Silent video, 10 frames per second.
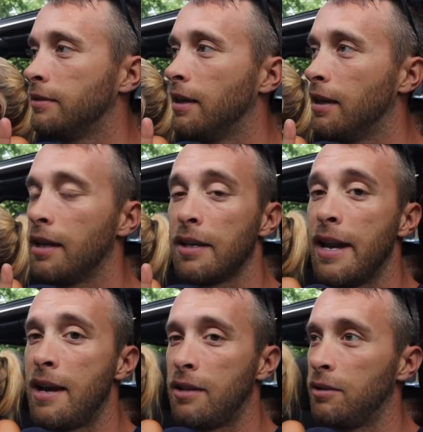Uh,
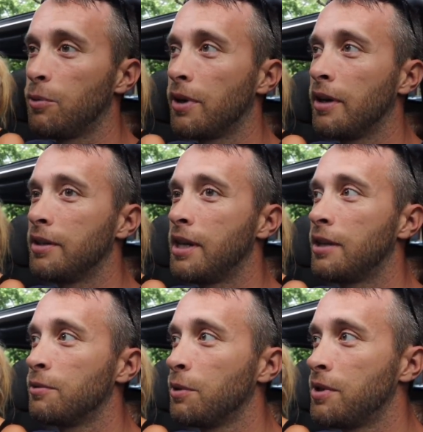now we're going to take
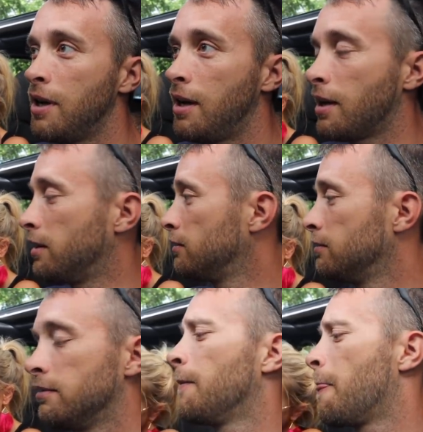the road to Hana.
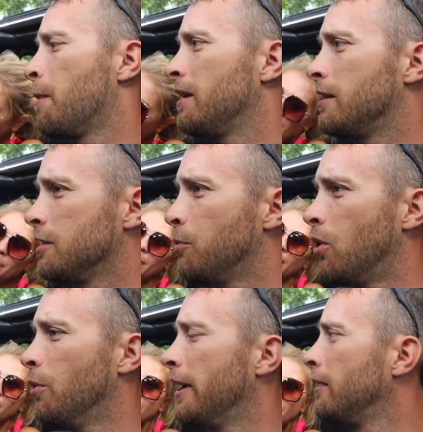And that
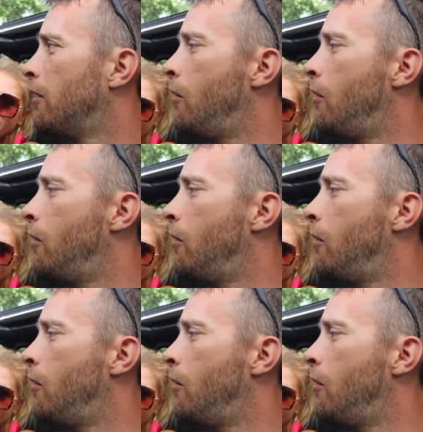Gabriel